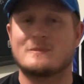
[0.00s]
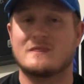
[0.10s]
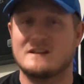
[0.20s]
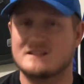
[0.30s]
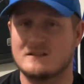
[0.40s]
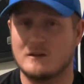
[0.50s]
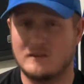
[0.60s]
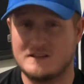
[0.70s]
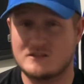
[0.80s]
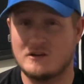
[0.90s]

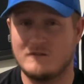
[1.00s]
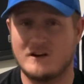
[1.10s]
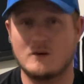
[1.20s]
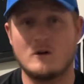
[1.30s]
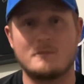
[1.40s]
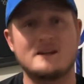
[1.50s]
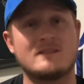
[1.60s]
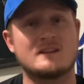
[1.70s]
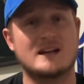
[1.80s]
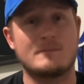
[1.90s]
This could very well be
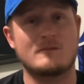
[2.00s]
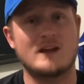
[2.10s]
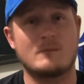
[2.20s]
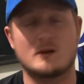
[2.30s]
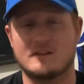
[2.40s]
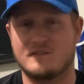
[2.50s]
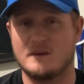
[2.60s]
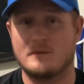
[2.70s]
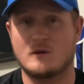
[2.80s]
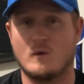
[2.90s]
the type of game where you
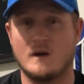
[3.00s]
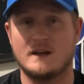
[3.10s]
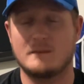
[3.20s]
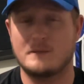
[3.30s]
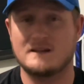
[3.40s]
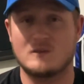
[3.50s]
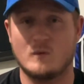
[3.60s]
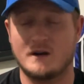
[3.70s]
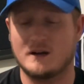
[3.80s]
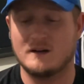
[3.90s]
flip a coin and pick the
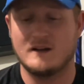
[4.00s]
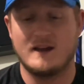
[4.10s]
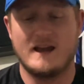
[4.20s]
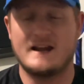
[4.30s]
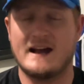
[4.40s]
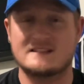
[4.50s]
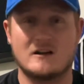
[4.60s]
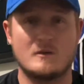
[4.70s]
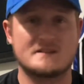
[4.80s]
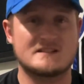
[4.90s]
winner. And as
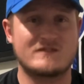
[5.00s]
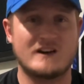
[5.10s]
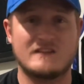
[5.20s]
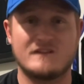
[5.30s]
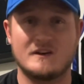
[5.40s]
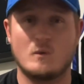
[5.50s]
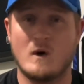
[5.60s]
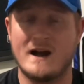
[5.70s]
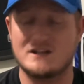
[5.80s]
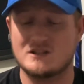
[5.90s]
always, it's very fun to
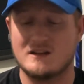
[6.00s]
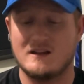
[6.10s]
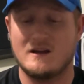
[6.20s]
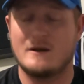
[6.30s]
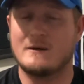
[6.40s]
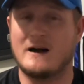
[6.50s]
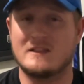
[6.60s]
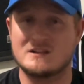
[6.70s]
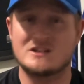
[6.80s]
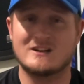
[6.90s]
watch.
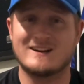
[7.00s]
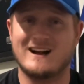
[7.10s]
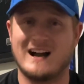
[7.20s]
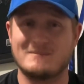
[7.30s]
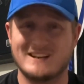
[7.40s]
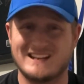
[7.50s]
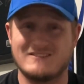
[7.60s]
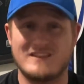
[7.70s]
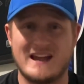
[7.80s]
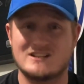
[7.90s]
This year, I'm going to
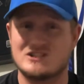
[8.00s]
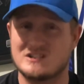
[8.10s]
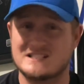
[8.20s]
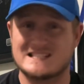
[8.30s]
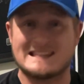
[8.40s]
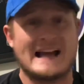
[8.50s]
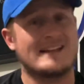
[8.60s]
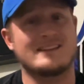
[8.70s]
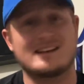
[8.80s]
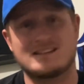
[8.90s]
give the edge just
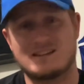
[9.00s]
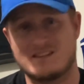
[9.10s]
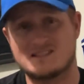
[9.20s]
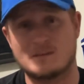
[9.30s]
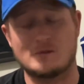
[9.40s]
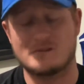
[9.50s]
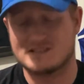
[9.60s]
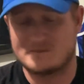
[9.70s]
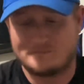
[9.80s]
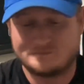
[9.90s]
slightly to the
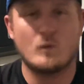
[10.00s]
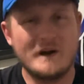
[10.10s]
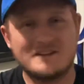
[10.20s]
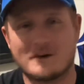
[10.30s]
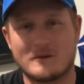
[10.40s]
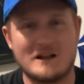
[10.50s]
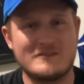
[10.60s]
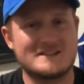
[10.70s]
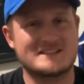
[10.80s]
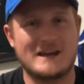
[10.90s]
Seminoles. Week number
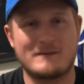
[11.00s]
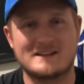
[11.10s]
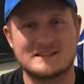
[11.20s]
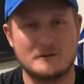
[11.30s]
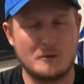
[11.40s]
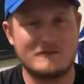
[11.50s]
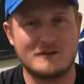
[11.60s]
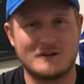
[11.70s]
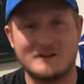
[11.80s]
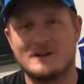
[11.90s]
11 is a game against
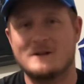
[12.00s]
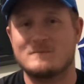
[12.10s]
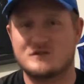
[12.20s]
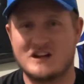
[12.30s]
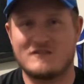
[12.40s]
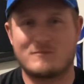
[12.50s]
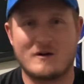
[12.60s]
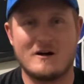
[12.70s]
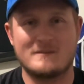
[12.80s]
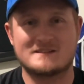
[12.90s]
Louisville. Jeff
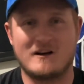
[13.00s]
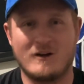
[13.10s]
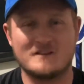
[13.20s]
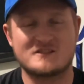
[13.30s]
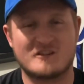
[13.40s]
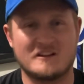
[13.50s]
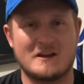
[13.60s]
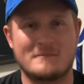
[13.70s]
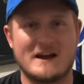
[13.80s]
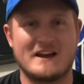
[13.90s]
Brohm is also an
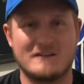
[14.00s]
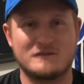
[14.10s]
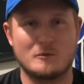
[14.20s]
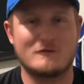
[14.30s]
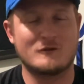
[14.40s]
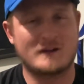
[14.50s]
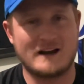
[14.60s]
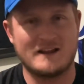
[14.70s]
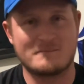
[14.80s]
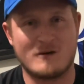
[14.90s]
alumni of Louisville, kind
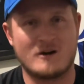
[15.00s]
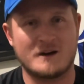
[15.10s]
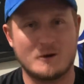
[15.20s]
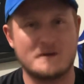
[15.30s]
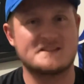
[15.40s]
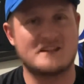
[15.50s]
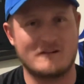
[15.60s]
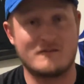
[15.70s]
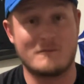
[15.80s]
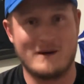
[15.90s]
of like Mario is
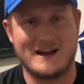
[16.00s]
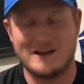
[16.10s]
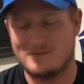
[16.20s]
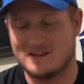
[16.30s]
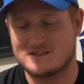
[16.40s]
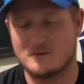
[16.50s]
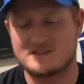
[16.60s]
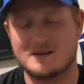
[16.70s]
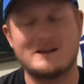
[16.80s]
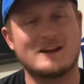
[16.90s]
of Miami. So it's
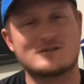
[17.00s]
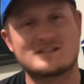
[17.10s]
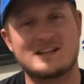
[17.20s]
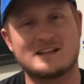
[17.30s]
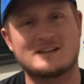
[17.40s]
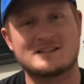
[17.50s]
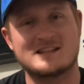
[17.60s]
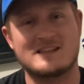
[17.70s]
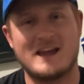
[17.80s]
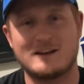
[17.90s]
going to be interesting to
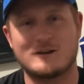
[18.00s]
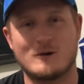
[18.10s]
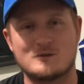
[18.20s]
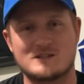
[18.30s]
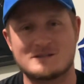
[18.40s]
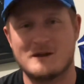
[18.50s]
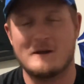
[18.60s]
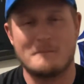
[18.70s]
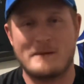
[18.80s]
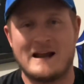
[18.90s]
see the head coaches
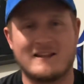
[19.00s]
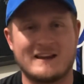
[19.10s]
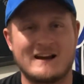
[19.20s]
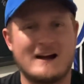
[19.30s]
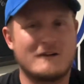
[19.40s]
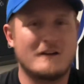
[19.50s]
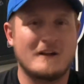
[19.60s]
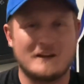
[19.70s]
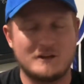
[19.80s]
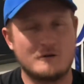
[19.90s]
battling it out.
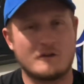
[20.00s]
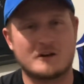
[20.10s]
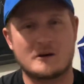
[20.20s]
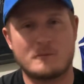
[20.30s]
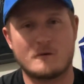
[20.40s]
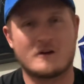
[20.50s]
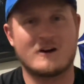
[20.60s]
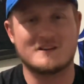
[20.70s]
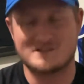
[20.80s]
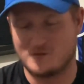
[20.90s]
You know they're going to pour their
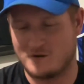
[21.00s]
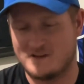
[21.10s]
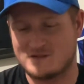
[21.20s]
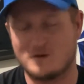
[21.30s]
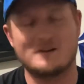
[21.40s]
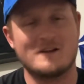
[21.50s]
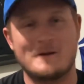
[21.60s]
heart and soul into this one.